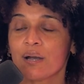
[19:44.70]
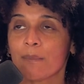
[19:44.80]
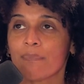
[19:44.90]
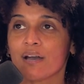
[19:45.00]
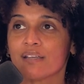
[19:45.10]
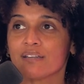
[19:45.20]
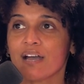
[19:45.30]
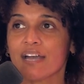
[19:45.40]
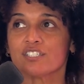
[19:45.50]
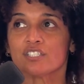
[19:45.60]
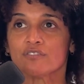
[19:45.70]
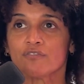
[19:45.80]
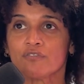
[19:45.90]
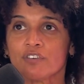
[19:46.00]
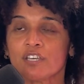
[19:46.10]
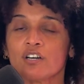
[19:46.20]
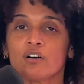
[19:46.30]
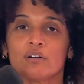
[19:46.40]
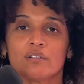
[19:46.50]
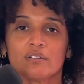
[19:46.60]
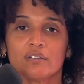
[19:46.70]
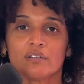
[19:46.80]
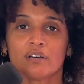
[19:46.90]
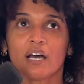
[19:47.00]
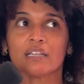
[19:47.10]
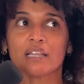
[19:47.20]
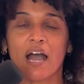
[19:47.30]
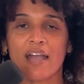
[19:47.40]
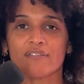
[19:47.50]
But I just feel alive.